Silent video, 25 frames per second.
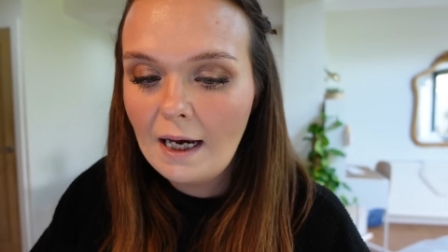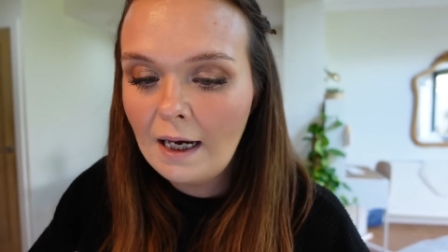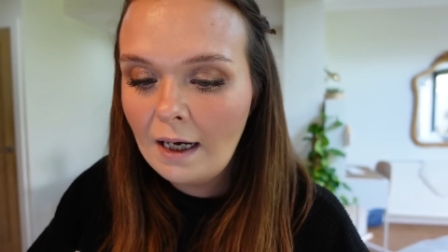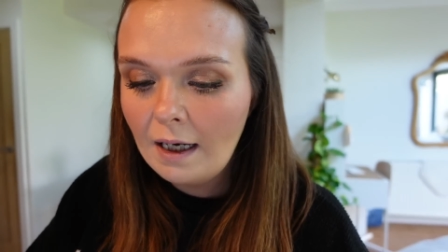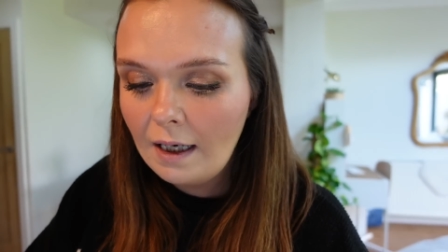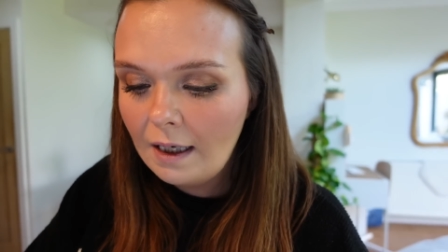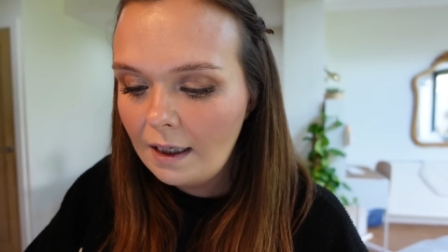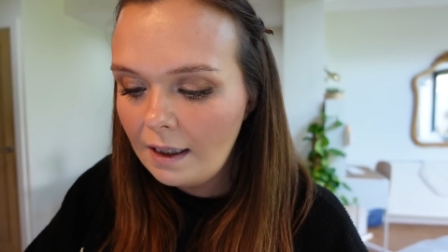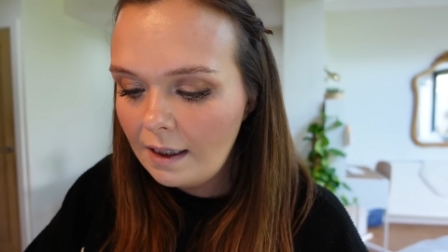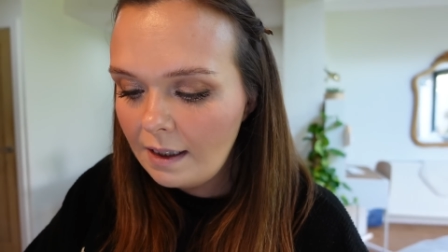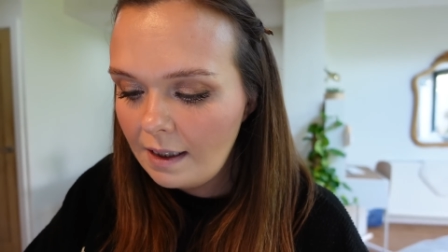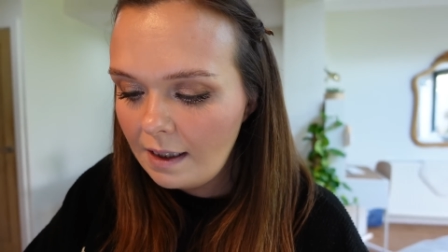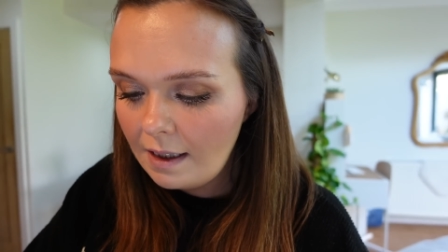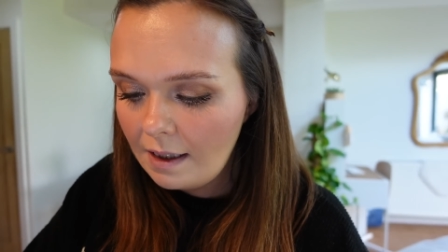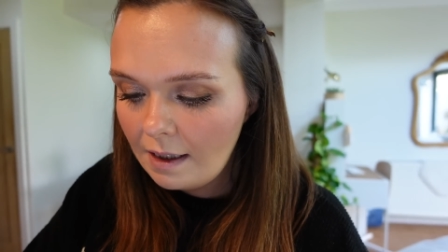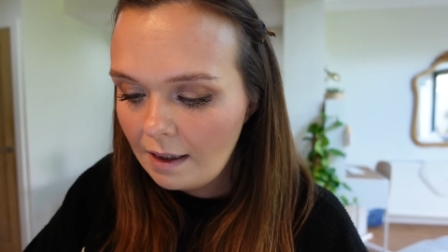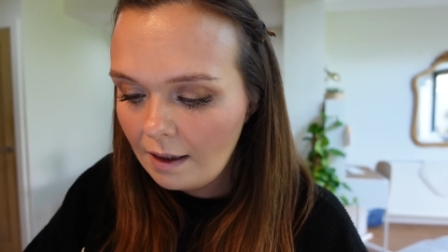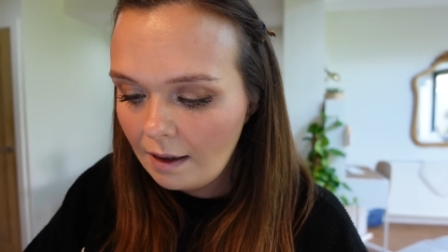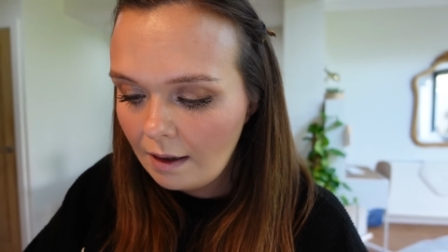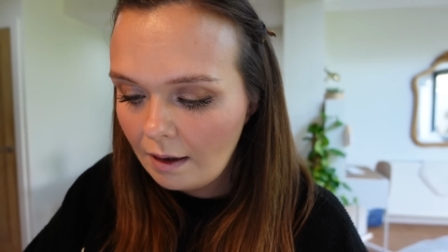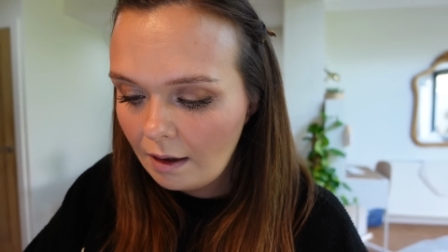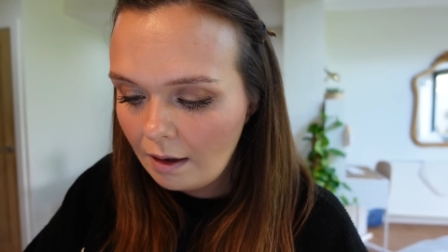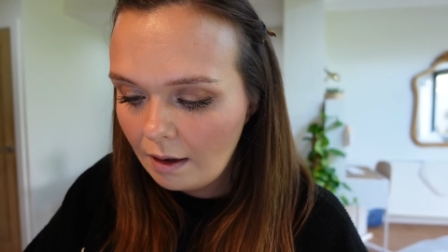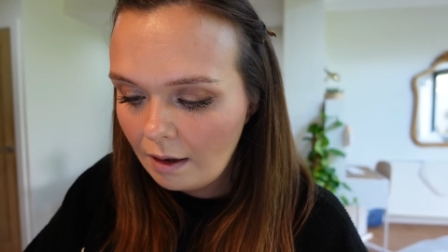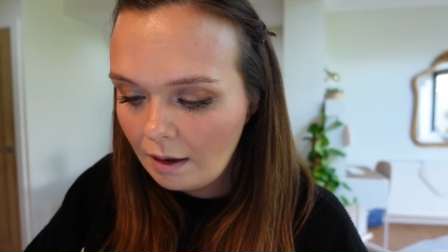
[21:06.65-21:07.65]

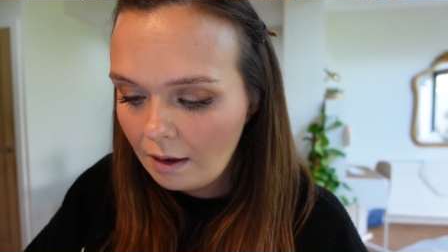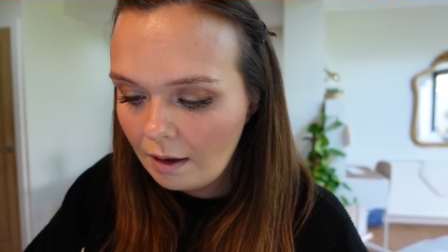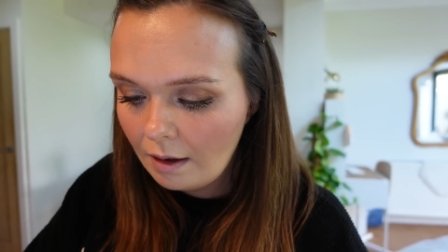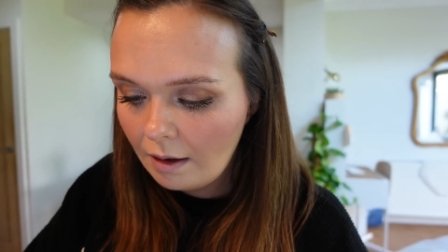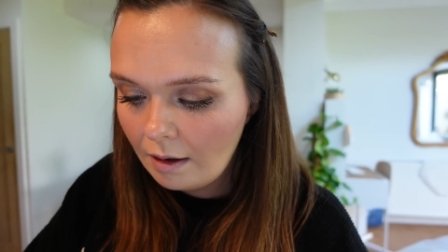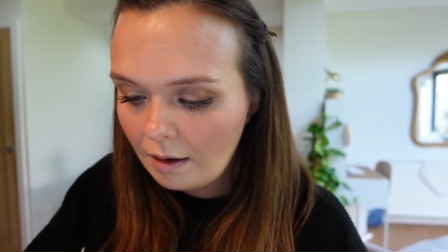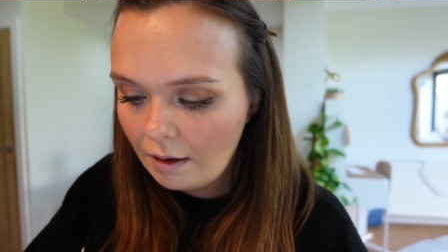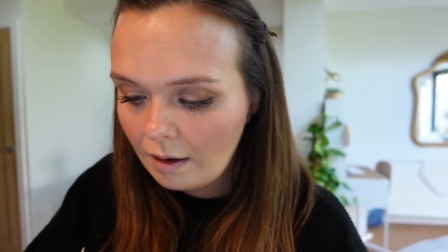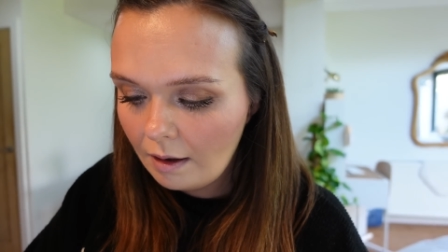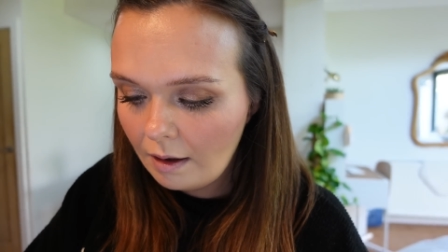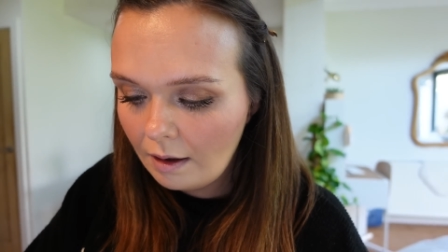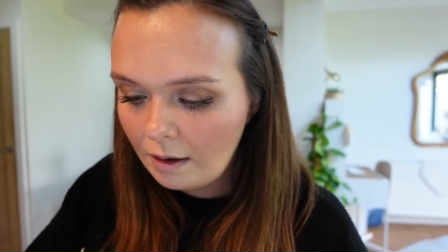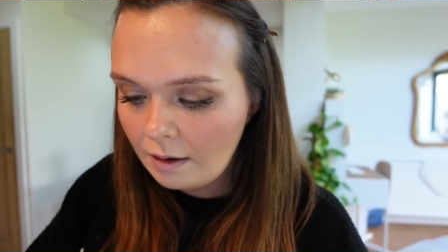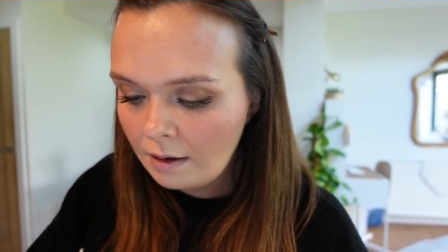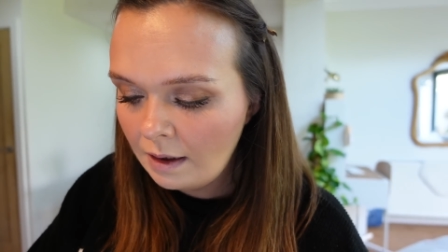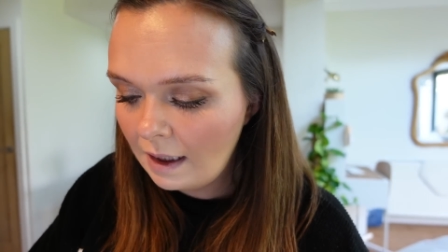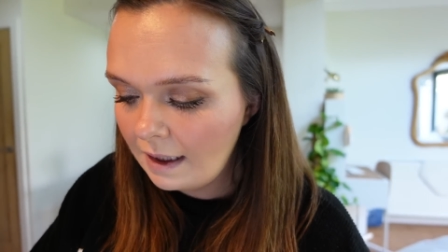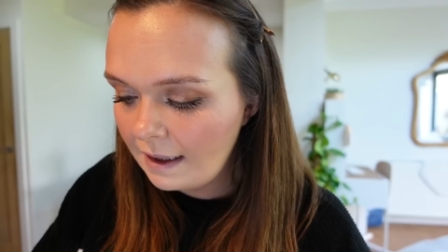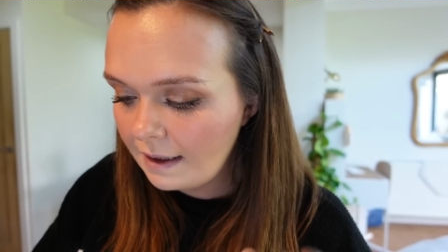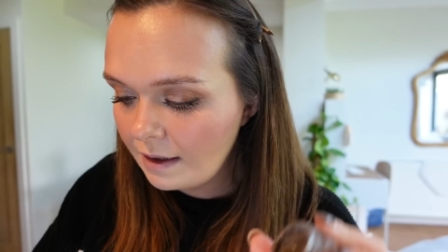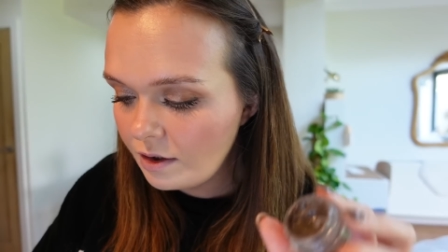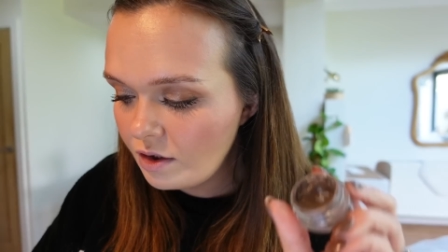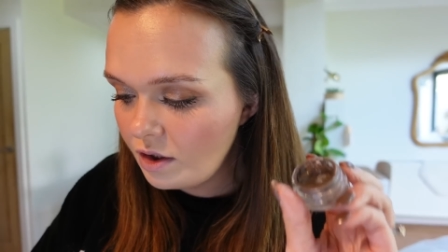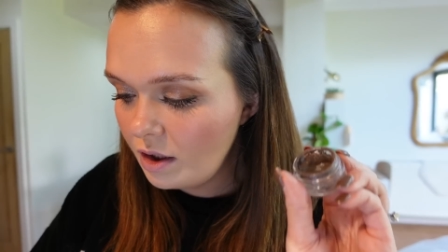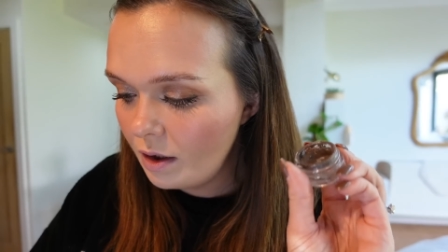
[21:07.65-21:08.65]
I
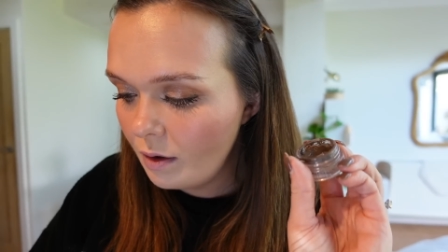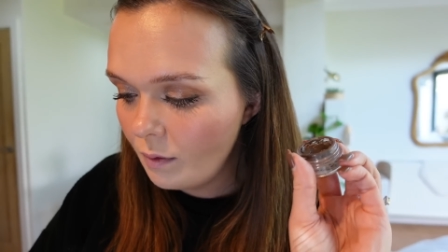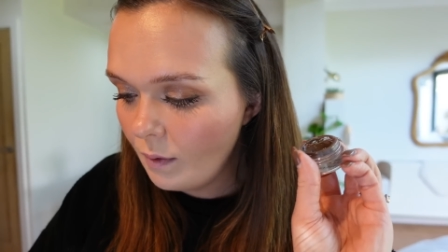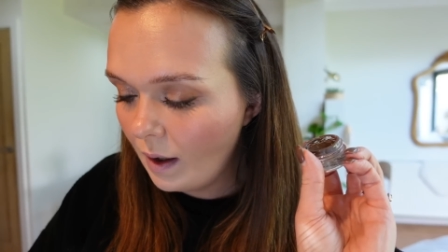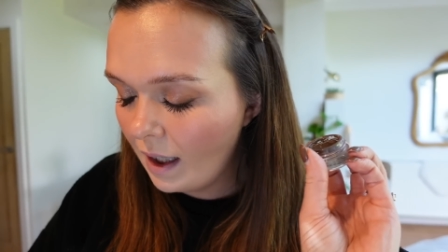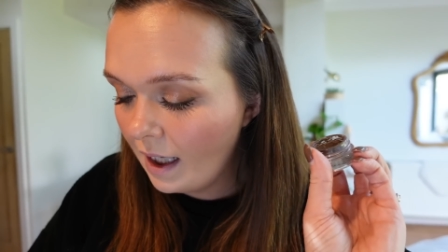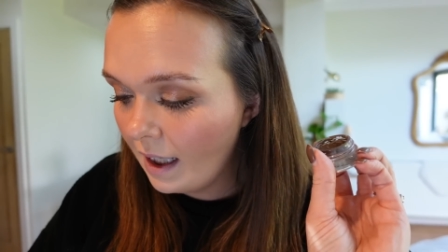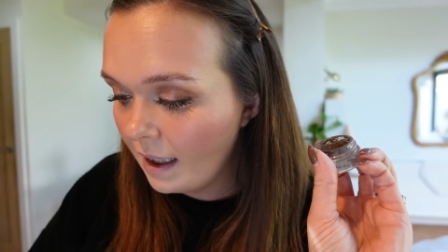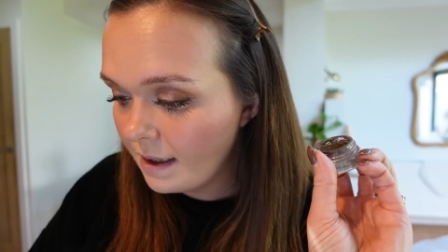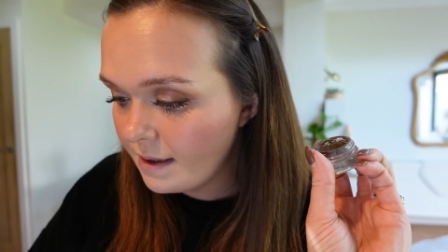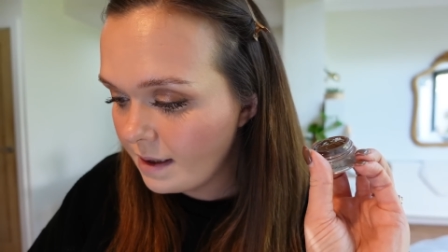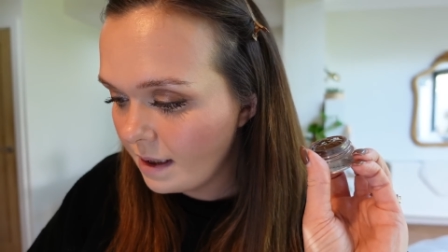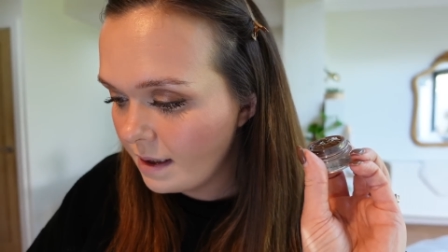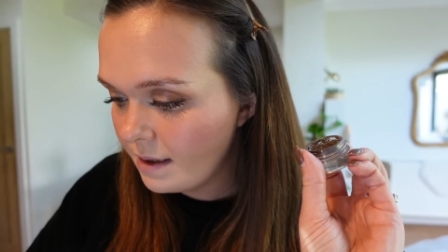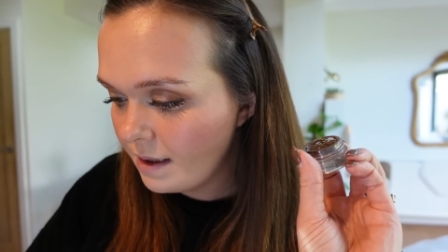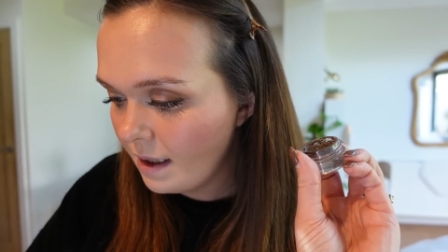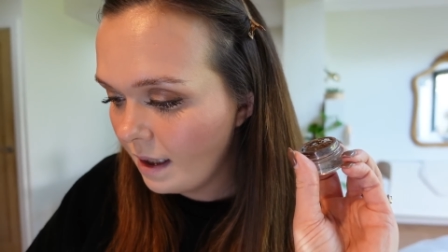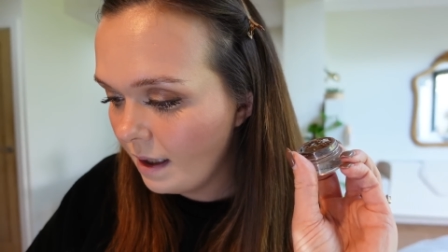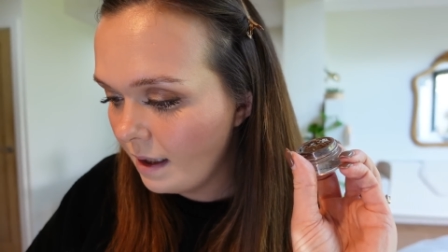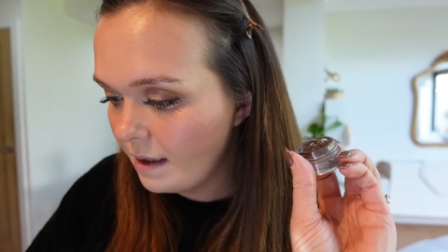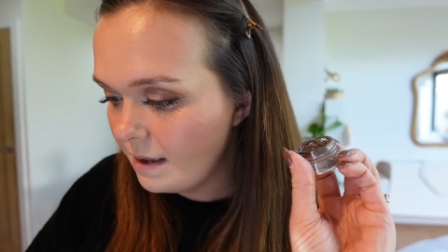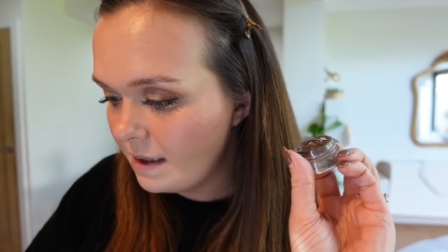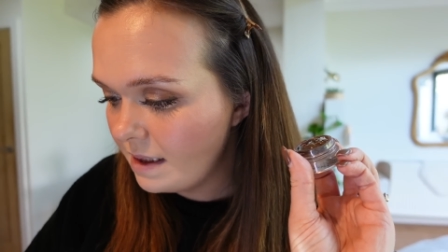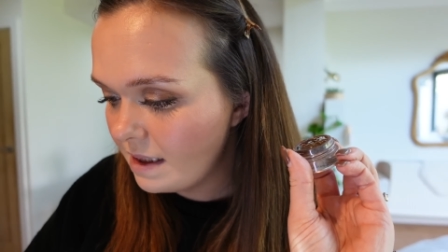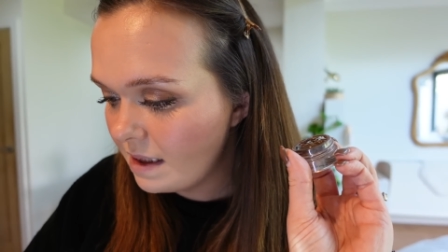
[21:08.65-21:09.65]
like to add a
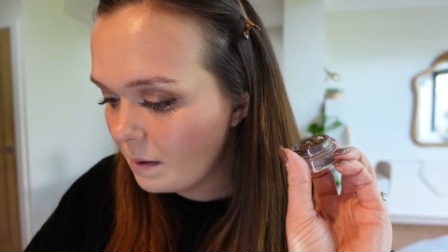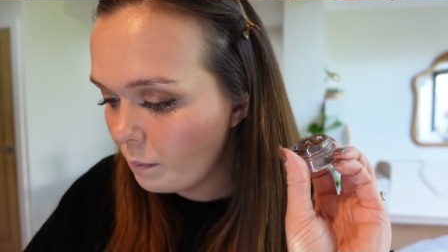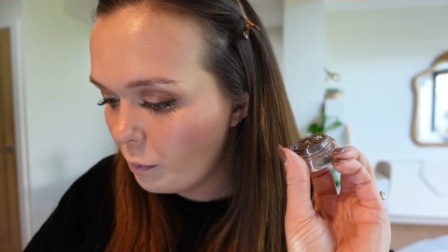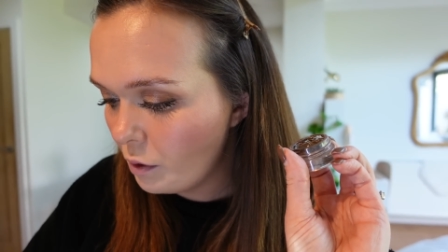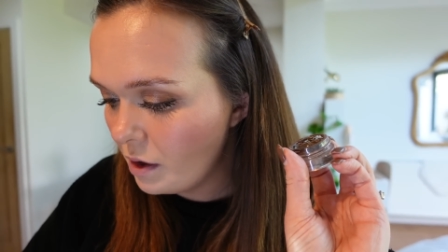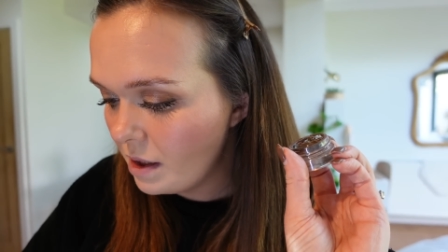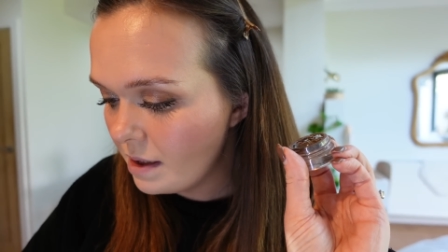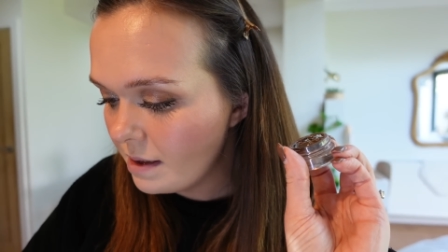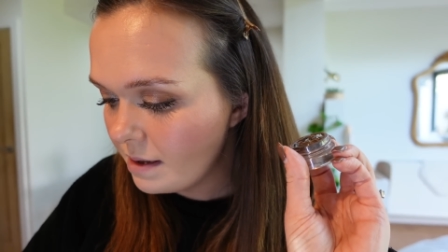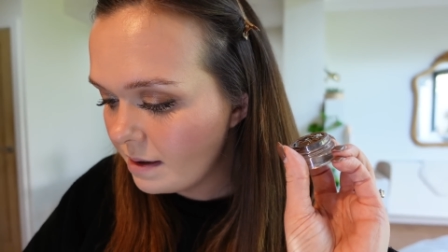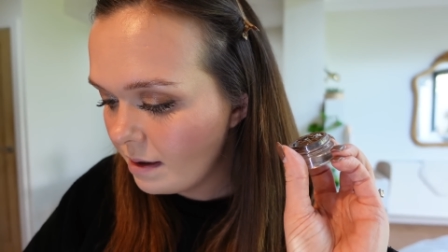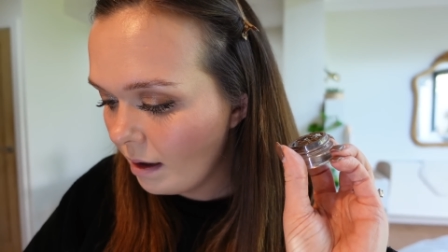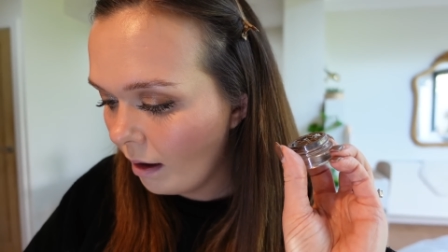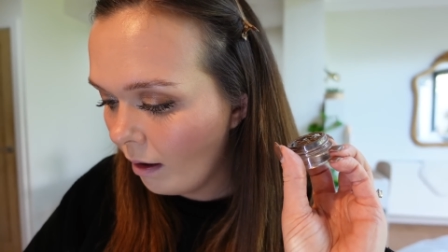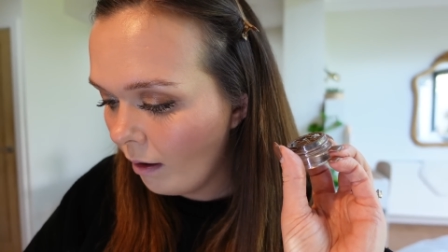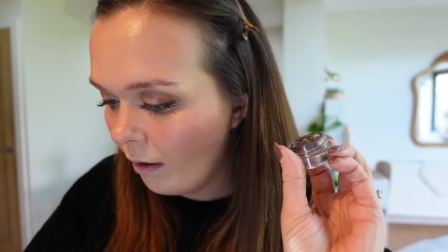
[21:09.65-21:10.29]
tiny spritz